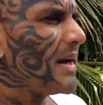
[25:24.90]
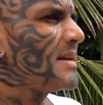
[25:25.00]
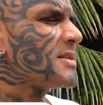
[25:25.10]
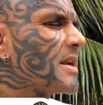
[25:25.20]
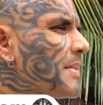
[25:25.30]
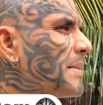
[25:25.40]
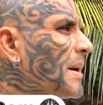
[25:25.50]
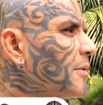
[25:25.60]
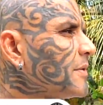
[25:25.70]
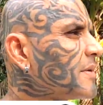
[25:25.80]
and shape up
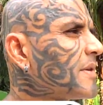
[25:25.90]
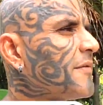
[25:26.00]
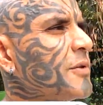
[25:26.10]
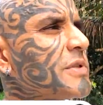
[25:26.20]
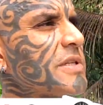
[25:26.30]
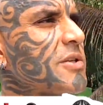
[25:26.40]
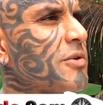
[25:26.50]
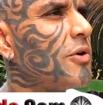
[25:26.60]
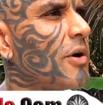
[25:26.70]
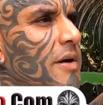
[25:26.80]
how the future
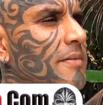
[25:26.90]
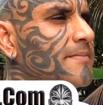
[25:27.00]
should go on.